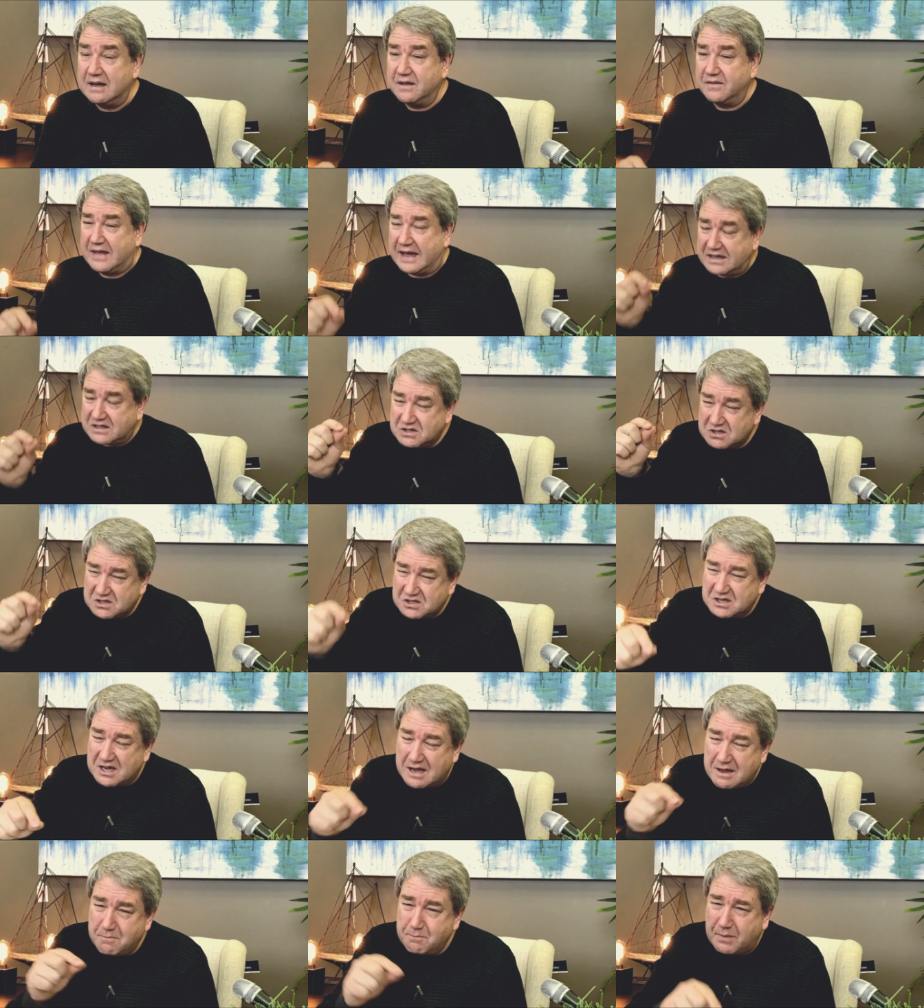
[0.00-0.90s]
that
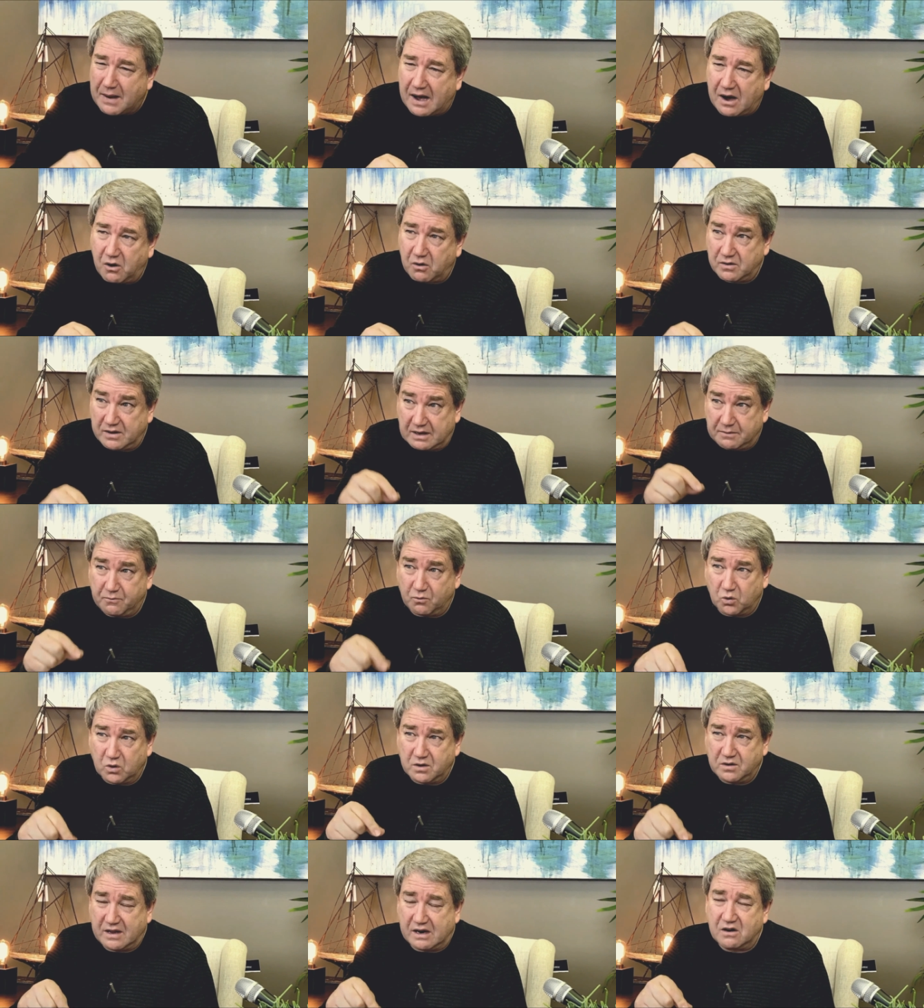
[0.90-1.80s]
same power that
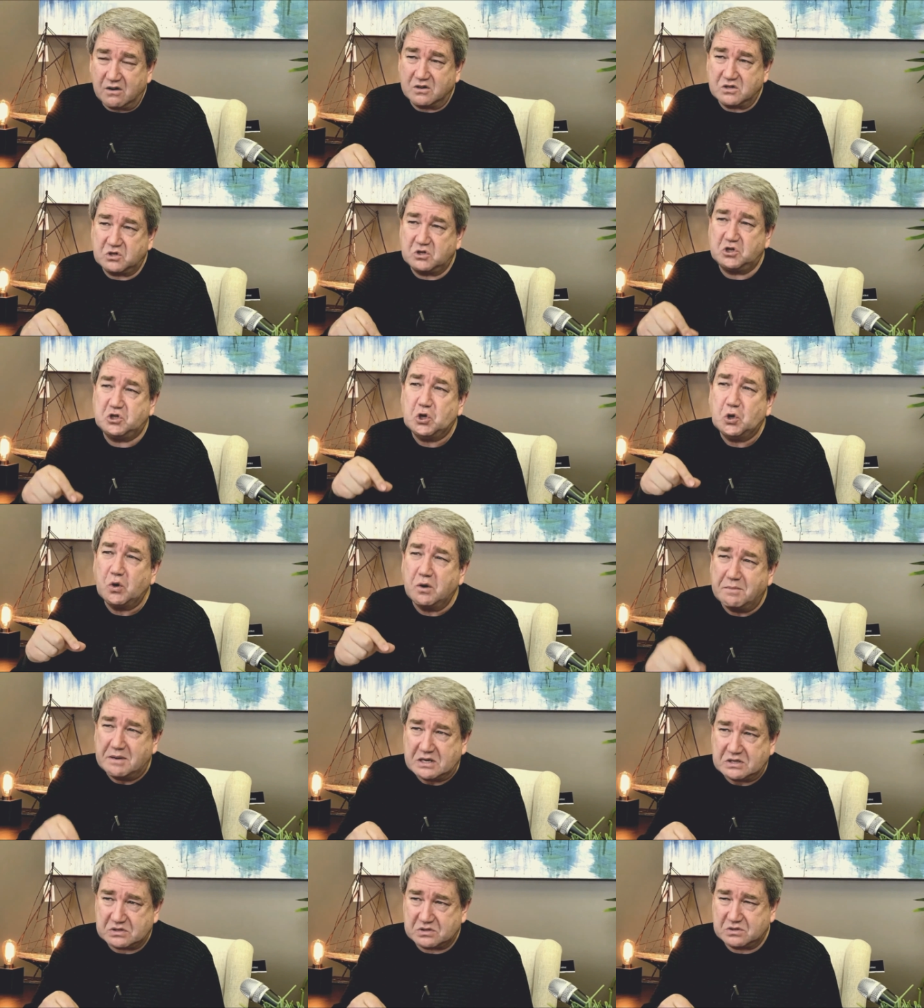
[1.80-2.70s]
word there is
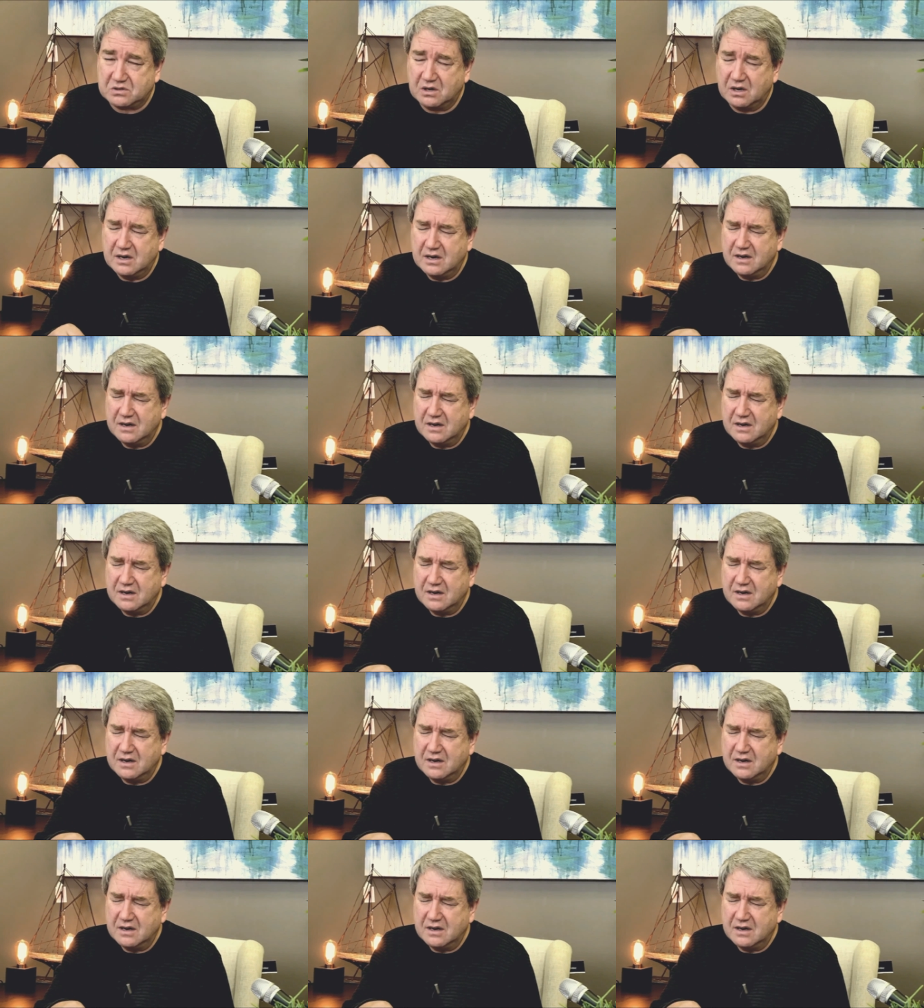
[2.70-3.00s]
dunamis